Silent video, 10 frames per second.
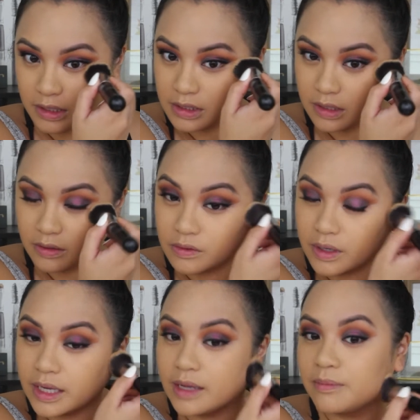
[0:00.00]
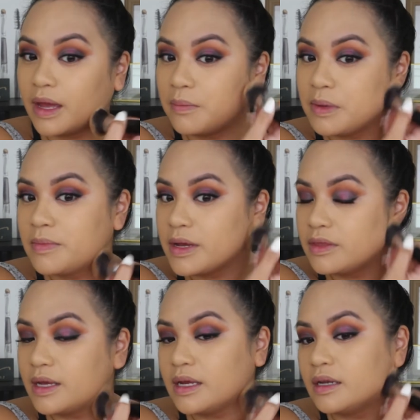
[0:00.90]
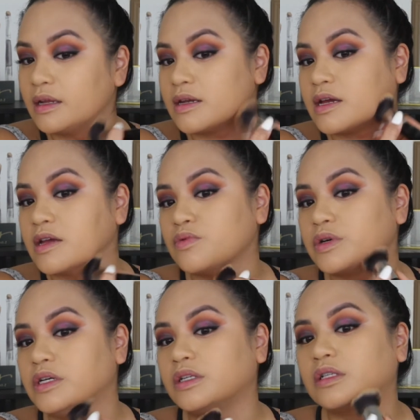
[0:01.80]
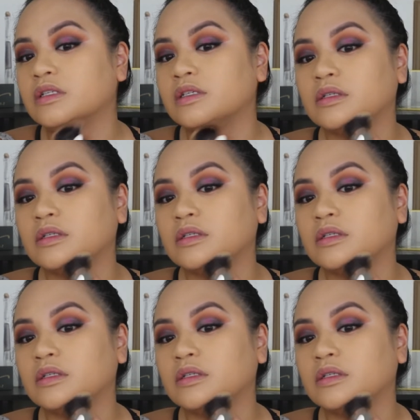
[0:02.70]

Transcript: So I am happy about that and I will